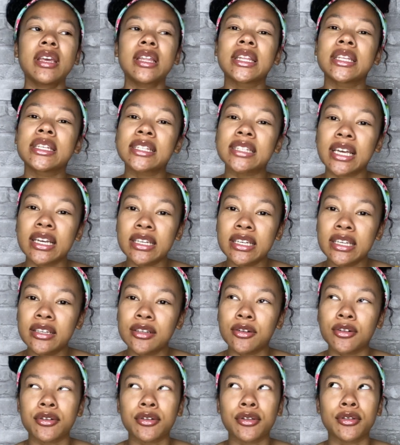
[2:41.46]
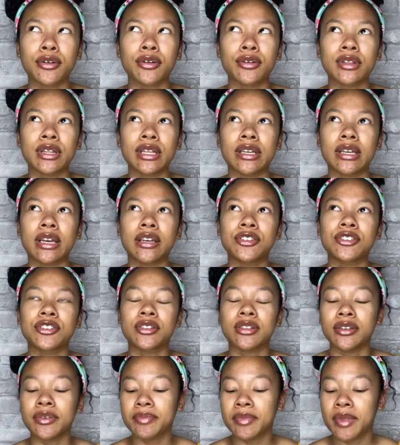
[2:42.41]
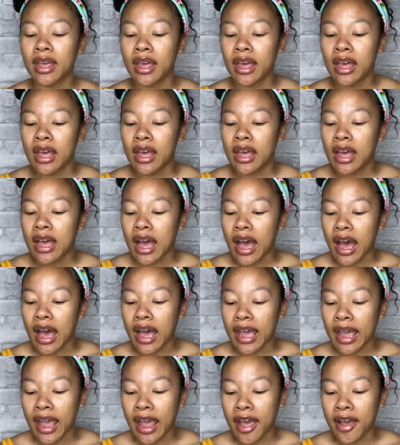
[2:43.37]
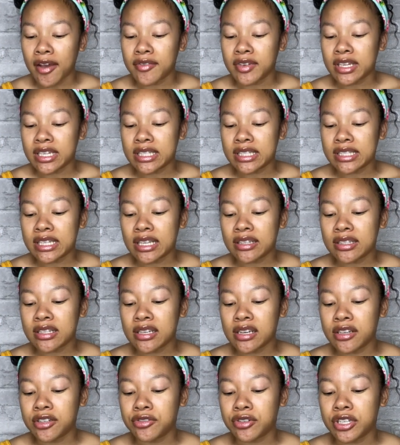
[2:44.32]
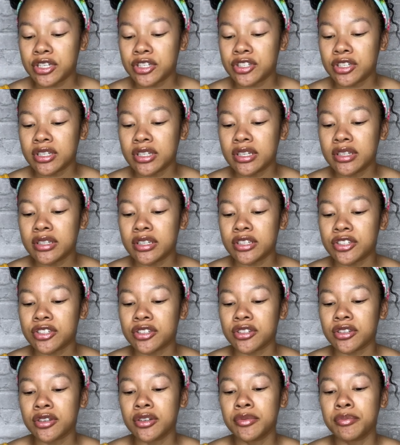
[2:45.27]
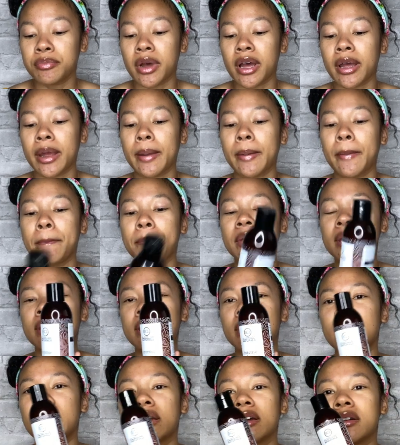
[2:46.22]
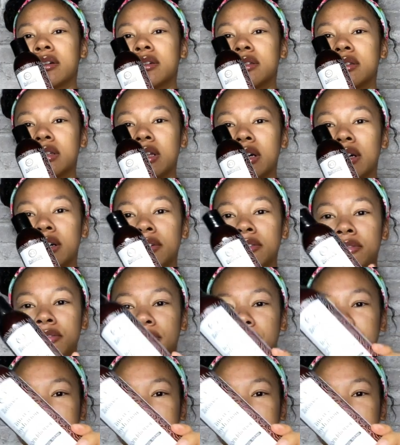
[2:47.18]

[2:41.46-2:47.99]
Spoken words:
The second or third thing, actually, I have an intense hydration conditioner by Be Care Love.